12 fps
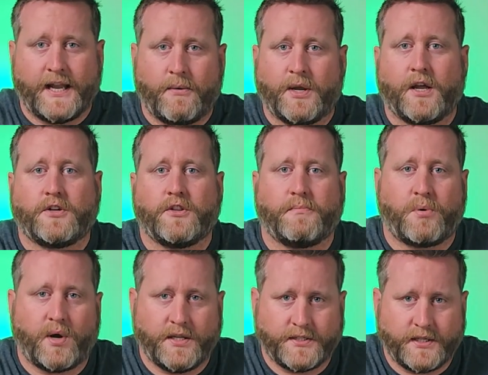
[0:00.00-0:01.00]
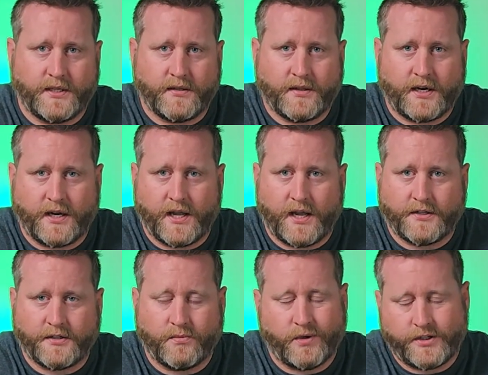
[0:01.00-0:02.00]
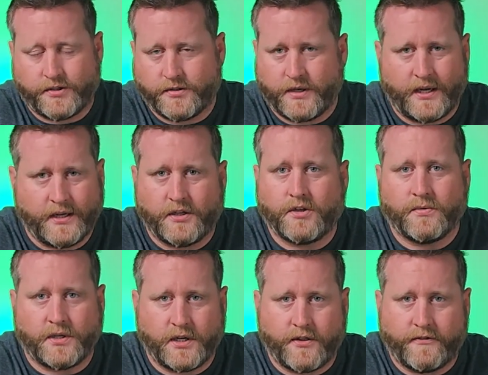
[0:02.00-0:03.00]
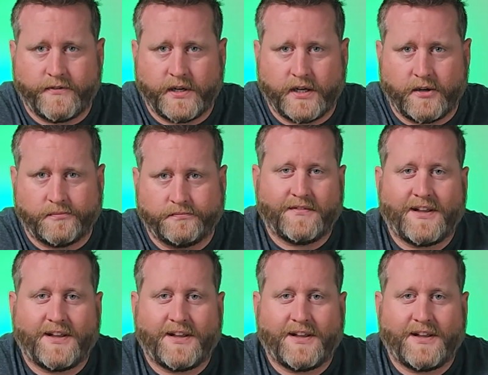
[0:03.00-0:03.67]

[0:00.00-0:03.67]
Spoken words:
how I got to the pricing that I got to, which I can do in another video.